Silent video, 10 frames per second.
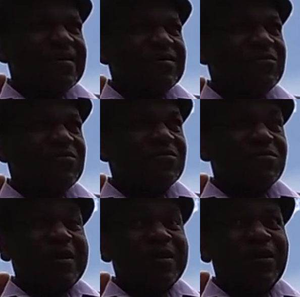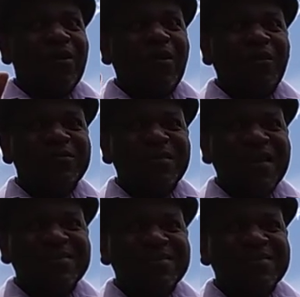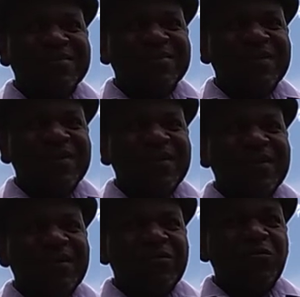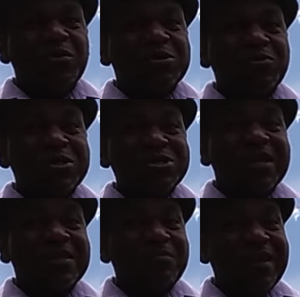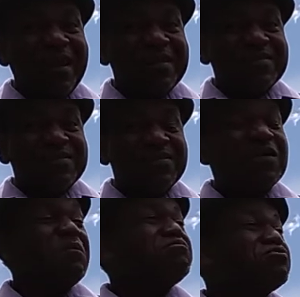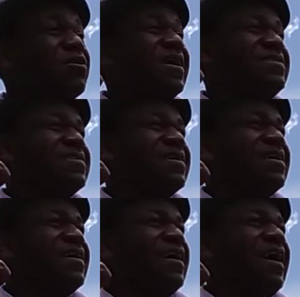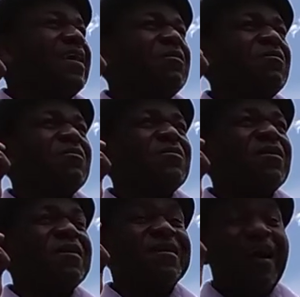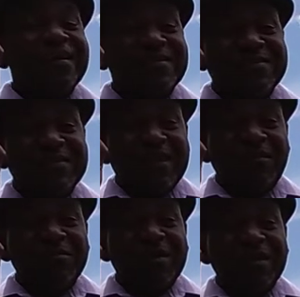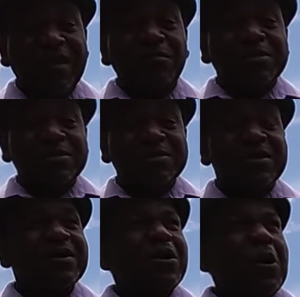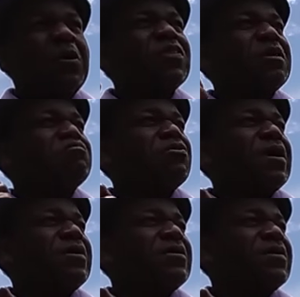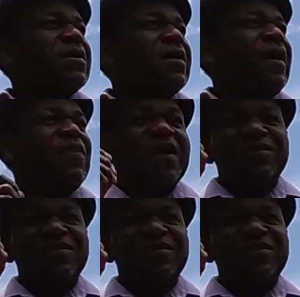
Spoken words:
who really loved Narcissus, who was rejected by Narcissus, prayed. And a goddess named Nemesis heard that prayer. And then